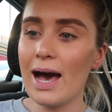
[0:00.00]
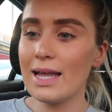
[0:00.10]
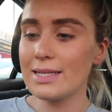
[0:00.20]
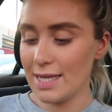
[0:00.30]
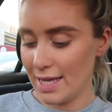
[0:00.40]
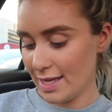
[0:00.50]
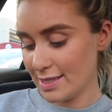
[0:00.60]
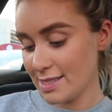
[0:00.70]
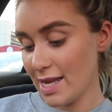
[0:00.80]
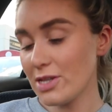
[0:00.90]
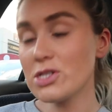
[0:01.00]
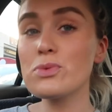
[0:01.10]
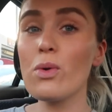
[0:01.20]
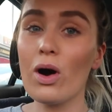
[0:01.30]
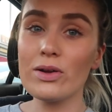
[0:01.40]
and it's 10
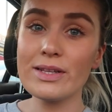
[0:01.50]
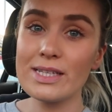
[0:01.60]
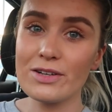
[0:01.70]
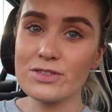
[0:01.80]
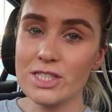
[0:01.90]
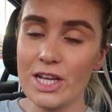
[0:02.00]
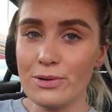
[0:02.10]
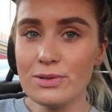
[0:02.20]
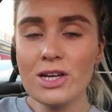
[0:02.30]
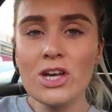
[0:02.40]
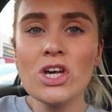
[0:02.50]
to 1 in the afternoon.